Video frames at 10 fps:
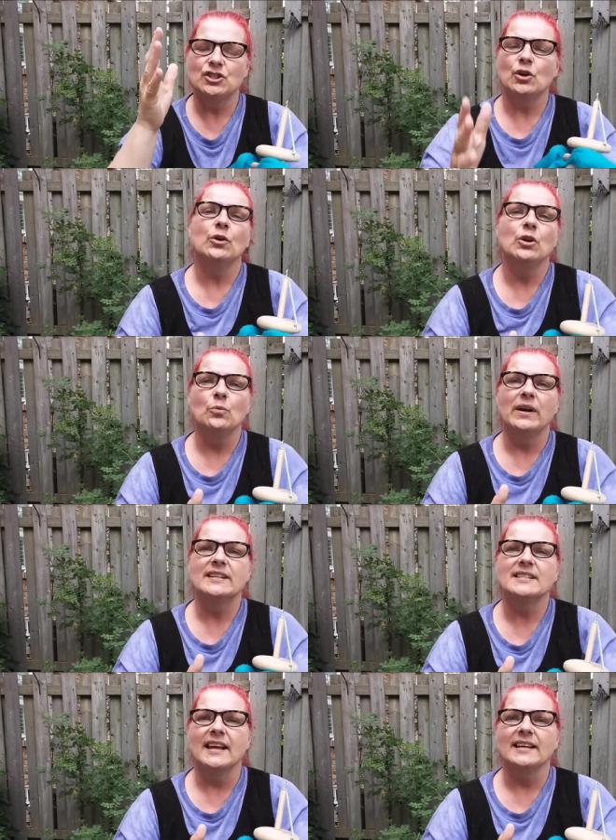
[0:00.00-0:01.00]
show you what
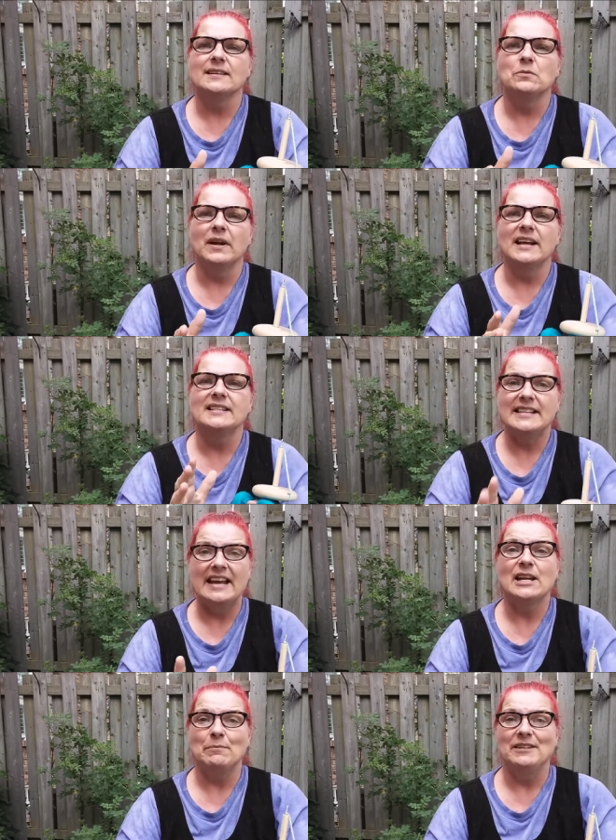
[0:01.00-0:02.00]
it's like when I
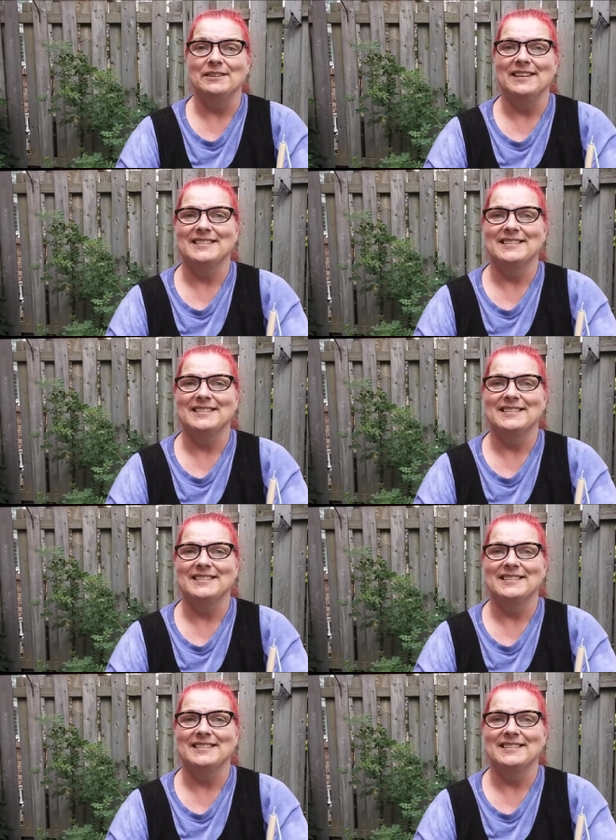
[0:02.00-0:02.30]
stand up and do